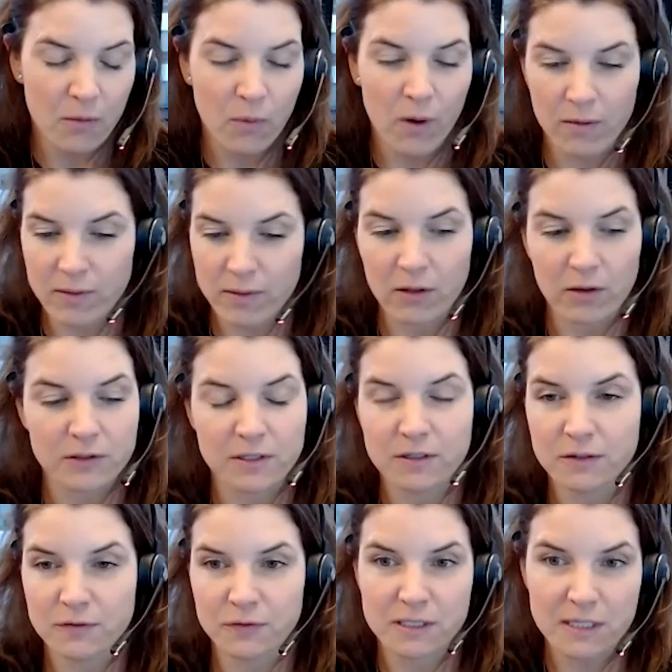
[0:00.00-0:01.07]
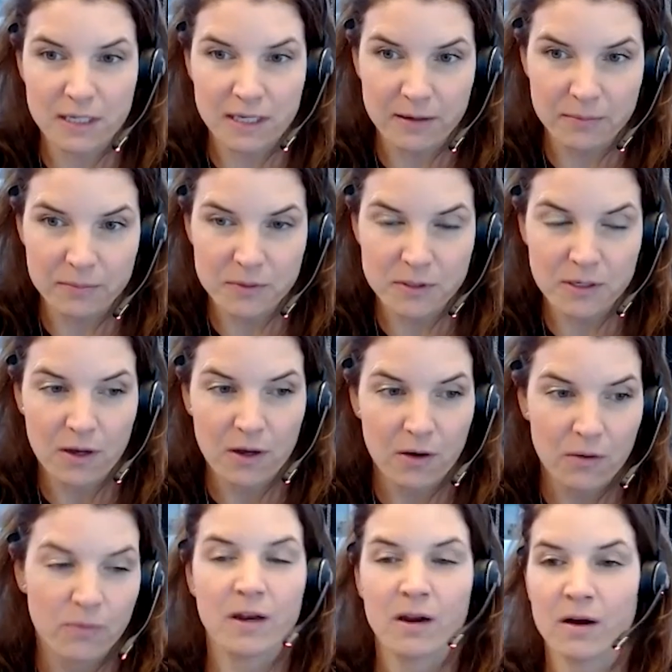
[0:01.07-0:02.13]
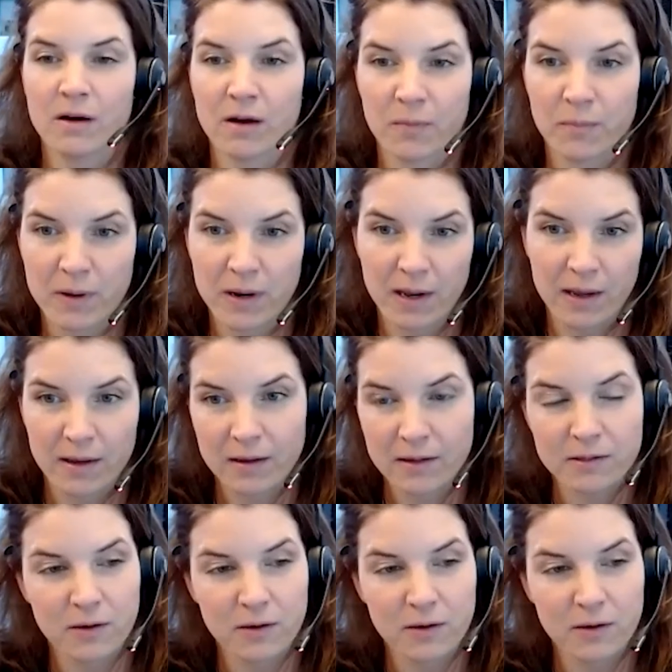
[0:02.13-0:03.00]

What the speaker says: I work with lots of different teams within our company.